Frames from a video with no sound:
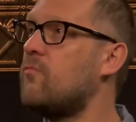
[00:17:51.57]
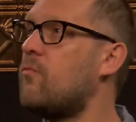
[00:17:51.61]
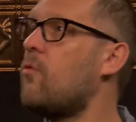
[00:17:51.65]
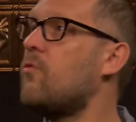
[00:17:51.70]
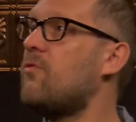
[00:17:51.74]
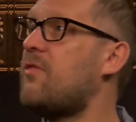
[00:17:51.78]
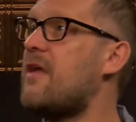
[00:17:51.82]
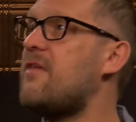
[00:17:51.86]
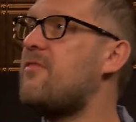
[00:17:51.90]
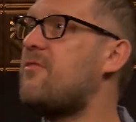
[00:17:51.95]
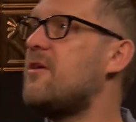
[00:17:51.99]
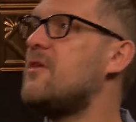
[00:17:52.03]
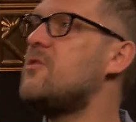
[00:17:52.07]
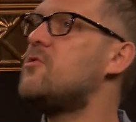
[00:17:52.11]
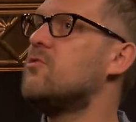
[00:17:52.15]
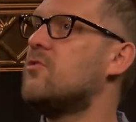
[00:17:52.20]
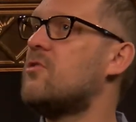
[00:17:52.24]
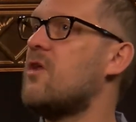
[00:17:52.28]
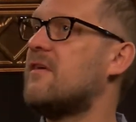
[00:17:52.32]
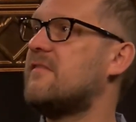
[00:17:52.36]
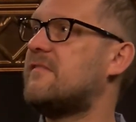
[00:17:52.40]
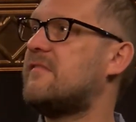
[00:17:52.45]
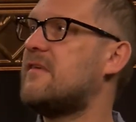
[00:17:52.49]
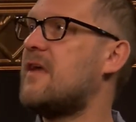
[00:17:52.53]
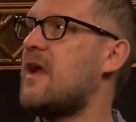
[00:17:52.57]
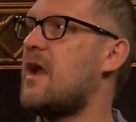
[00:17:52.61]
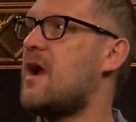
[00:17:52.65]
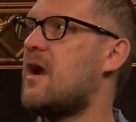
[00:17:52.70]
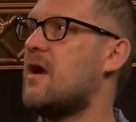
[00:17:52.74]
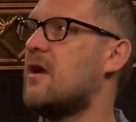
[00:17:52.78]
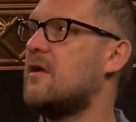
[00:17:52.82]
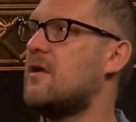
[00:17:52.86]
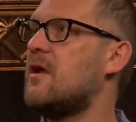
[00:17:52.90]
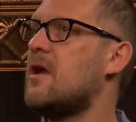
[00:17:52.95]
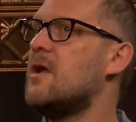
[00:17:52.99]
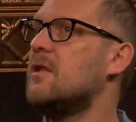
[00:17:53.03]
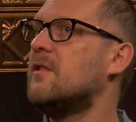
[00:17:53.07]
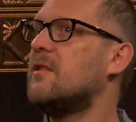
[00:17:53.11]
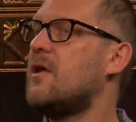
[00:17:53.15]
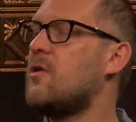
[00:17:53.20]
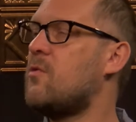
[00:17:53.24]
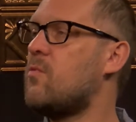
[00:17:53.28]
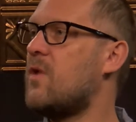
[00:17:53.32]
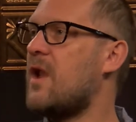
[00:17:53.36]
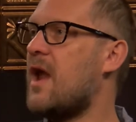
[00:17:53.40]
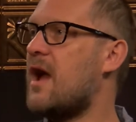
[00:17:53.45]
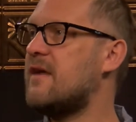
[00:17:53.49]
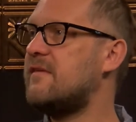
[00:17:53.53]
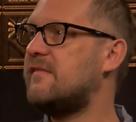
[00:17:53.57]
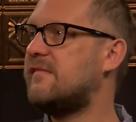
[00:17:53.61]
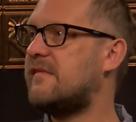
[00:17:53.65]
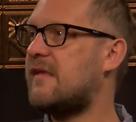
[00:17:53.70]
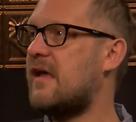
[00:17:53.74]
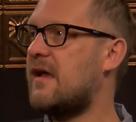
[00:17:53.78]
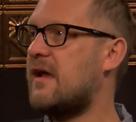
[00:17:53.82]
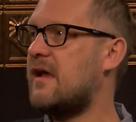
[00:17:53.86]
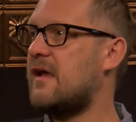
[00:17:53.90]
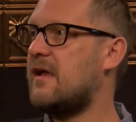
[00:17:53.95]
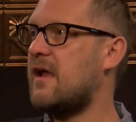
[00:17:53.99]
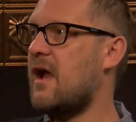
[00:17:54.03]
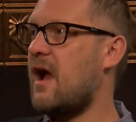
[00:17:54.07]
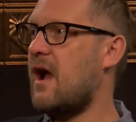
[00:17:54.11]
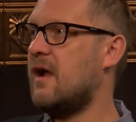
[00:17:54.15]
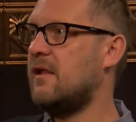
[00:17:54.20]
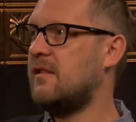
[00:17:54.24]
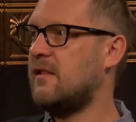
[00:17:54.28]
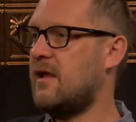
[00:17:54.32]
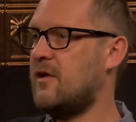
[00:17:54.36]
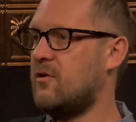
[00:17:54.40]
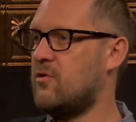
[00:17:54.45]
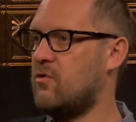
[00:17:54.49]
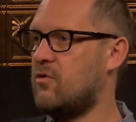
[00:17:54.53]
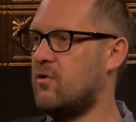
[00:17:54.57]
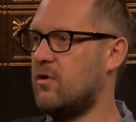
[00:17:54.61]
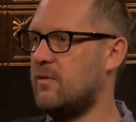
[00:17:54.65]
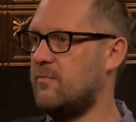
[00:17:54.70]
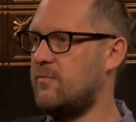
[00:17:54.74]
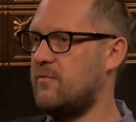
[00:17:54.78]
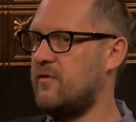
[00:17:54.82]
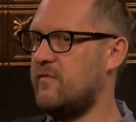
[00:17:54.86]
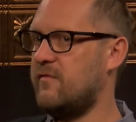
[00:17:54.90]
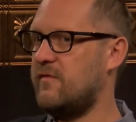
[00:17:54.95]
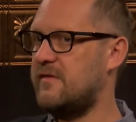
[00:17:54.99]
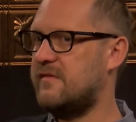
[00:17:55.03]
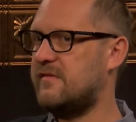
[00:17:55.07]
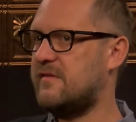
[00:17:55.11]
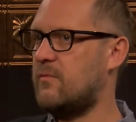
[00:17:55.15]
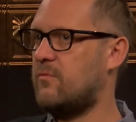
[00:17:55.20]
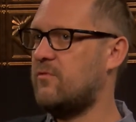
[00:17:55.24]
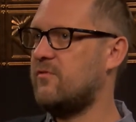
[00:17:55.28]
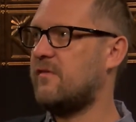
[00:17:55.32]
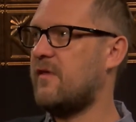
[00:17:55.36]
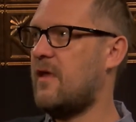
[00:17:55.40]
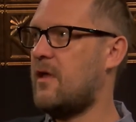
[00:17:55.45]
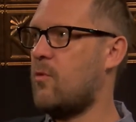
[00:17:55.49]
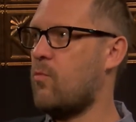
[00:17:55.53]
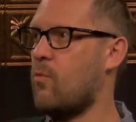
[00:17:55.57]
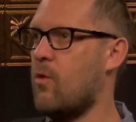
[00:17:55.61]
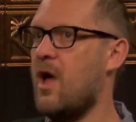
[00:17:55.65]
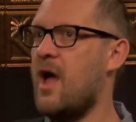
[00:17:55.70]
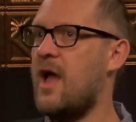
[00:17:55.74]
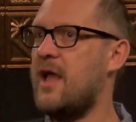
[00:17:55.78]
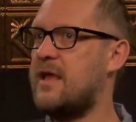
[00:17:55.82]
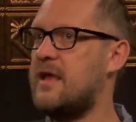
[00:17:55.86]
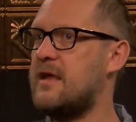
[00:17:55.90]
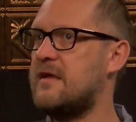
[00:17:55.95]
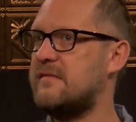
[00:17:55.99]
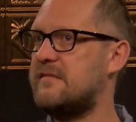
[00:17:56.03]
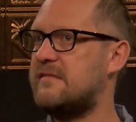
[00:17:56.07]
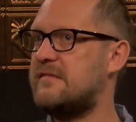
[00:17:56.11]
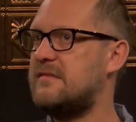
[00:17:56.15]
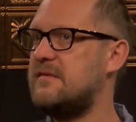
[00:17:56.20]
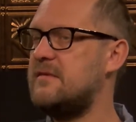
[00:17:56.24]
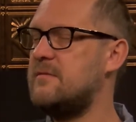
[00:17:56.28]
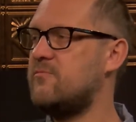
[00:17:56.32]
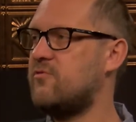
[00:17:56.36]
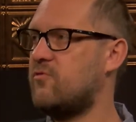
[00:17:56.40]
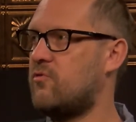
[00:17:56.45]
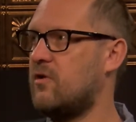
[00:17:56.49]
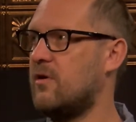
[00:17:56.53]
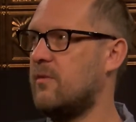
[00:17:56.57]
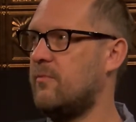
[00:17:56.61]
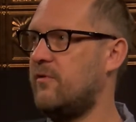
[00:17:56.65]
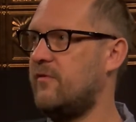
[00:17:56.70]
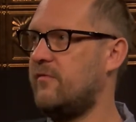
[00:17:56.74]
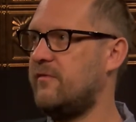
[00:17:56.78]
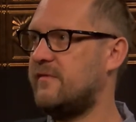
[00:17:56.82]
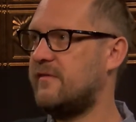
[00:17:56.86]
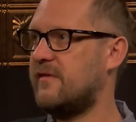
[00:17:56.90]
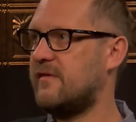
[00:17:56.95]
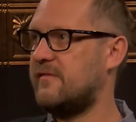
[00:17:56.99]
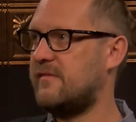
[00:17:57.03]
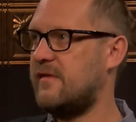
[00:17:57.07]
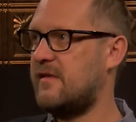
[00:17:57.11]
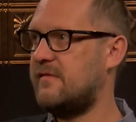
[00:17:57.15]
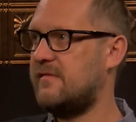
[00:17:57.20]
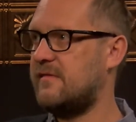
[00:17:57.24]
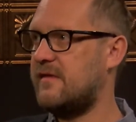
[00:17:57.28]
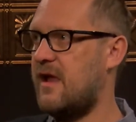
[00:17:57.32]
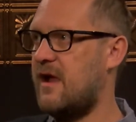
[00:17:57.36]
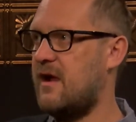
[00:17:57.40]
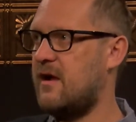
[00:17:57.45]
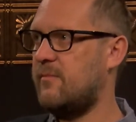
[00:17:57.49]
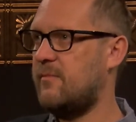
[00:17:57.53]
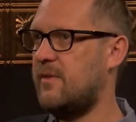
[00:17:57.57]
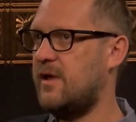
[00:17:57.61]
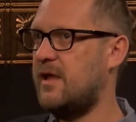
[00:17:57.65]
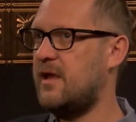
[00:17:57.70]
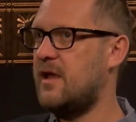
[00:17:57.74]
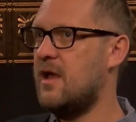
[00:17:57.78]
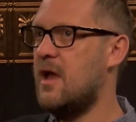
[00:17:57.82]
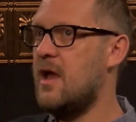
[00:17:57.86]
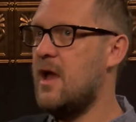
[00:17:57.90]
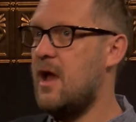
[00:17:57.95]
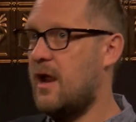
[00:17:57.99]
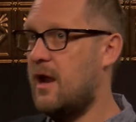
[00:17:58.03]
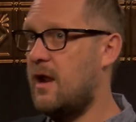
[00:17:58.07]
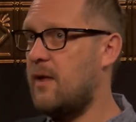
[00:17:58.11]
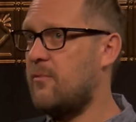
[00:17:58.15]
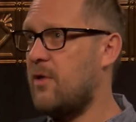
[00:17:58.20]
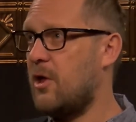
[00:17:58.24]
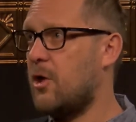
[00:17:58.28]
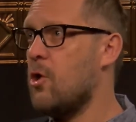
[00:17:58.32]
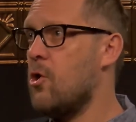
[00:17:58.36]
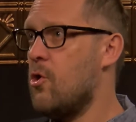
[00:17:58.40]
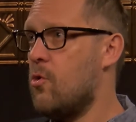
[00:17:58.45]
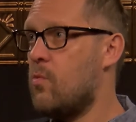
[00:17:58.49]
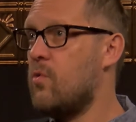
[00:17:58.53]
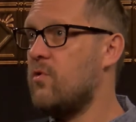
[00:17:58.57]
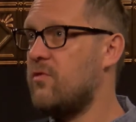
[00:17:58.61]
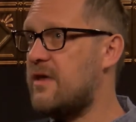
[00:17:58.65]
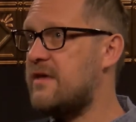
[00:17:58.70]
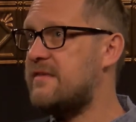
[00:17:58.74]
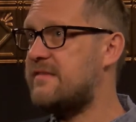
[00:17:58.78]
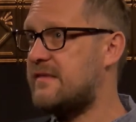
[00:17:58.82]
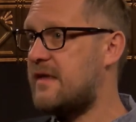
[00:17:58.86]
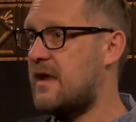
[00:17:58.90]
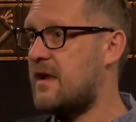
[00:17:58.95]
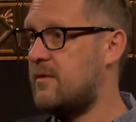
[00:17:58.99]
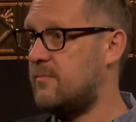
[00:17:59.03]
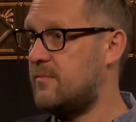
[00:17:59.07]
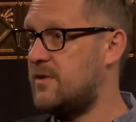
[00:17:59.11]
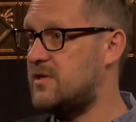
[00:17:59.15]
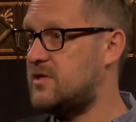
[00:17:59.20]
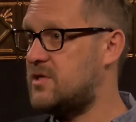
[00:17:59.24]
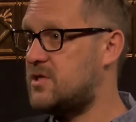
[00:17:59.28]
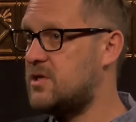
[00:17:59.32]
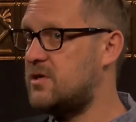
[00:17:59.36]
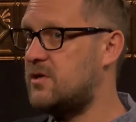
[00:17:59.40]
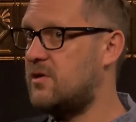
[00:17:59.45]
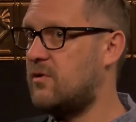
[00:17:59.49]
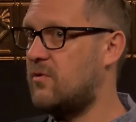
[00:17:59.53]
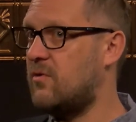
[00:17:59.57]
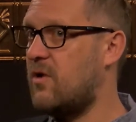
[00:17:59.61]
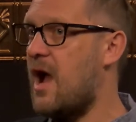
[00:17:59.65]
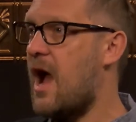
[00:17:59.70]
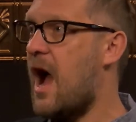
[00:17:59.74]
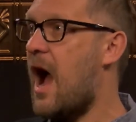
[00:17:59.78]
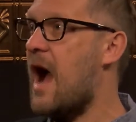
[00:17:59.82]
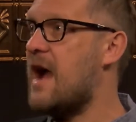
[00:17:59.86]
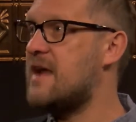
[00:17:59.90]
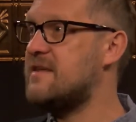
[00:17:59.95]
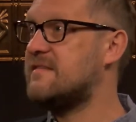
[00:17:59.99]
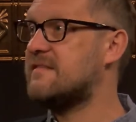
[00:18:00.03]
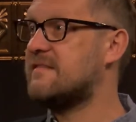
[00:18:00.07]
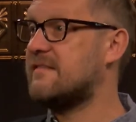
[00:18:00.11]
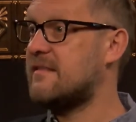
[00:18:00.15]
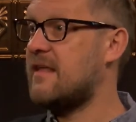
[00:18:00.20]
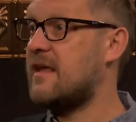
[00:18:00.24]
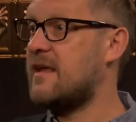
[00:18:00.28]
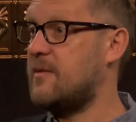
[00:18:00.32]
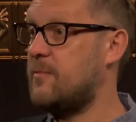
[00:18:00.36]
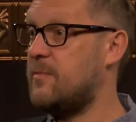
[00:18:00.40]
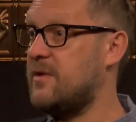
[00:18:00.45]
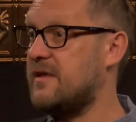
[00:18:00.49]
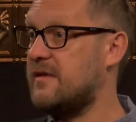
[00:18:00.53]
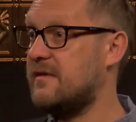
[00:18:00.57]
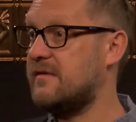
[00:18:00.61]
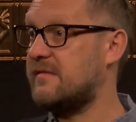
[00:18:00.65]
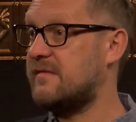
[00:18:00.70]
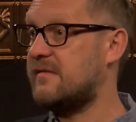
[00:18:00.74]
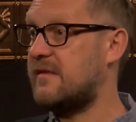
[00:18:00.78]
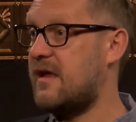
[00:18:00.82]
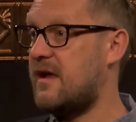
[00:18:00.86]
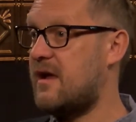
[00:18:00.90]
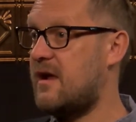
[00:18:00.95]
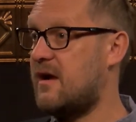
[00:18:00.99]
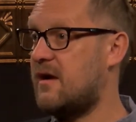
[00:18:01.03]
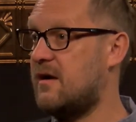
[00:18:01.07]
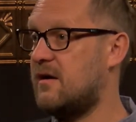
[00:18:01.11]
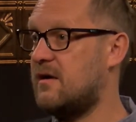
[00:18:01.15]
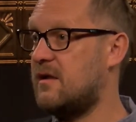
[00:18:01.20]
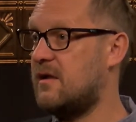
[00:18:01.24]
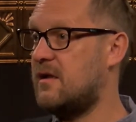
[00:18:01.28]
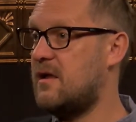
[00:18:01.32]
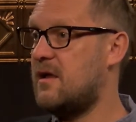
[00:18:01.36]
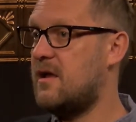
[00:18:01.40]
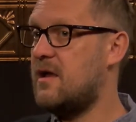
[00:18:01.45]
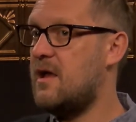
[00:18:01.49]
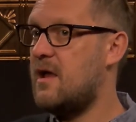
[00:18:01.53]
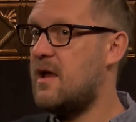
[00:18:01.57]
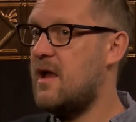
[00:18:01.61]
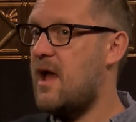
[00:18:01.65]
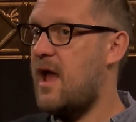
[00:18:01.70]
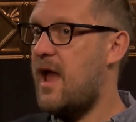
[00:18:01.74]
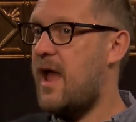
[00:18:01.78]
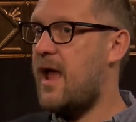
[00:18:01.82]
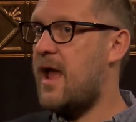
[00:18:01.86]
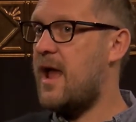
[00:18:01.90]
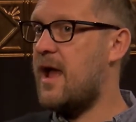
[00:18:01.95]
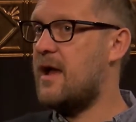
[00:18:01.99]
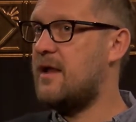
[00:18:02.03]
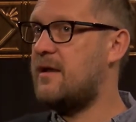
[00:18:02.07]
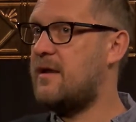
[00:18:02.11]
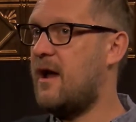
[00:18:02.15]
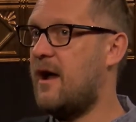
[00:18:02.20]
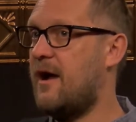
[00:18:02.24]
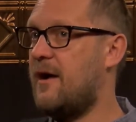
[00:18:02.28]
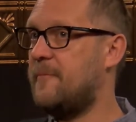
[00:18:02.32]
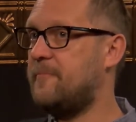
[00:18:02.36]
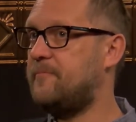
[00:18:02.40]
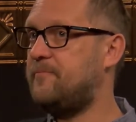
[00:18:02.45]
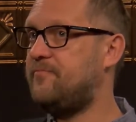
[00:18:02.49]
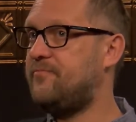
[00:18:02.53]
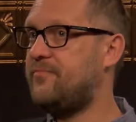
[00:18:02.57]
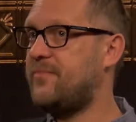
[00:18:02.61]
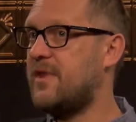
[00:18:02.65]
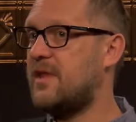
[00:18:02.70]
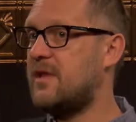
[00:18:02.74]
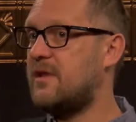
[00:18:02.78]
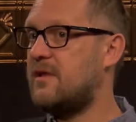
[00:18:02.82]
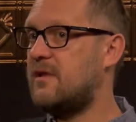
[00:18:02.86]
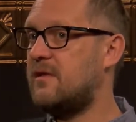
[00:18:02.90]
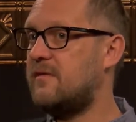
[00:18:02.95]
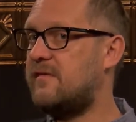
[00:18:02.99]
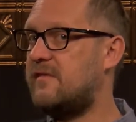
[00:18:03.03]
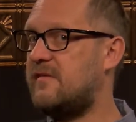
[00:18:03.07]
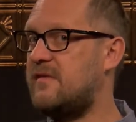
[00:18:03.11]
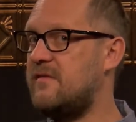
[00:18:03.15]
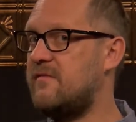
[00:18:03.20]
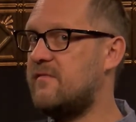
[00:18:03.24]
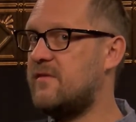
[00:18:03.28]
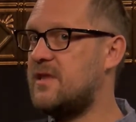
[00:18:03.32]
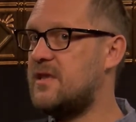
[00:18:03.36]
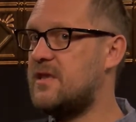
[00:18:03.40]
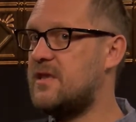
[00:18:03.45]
Well, they think you're not scared. Like when I say I like horror movies, someone's like, well, I can't see horror movies because they scare me. And I'm like, well, they scare me too. I just like being scared. And Stephen